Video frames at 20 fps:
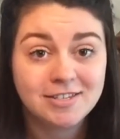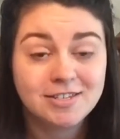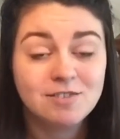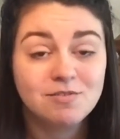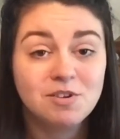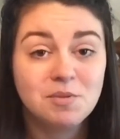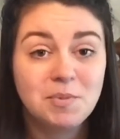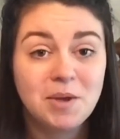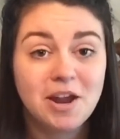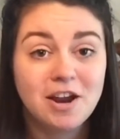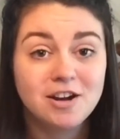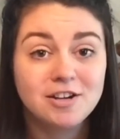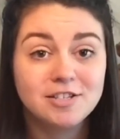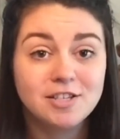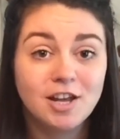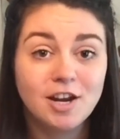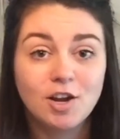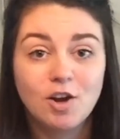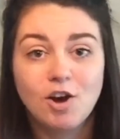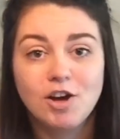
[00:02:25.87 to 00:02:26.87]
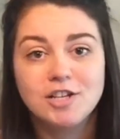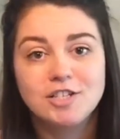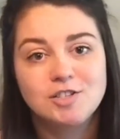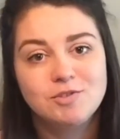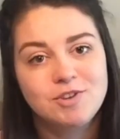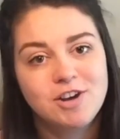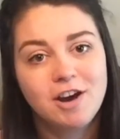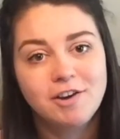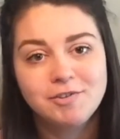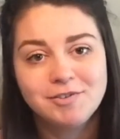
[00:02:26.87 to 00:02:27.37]
The repair is gonna cost
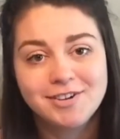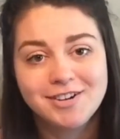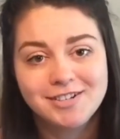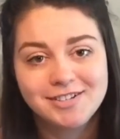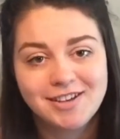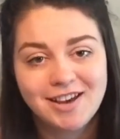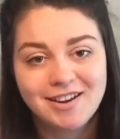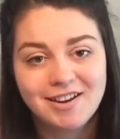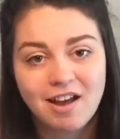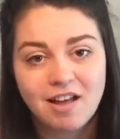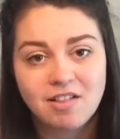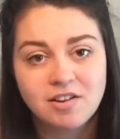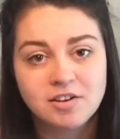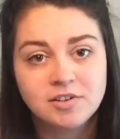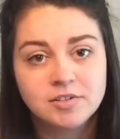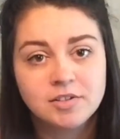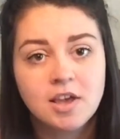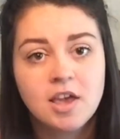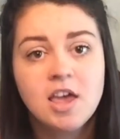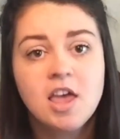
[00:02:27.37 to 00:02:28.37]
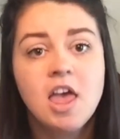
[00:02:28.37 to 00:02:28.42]
$310,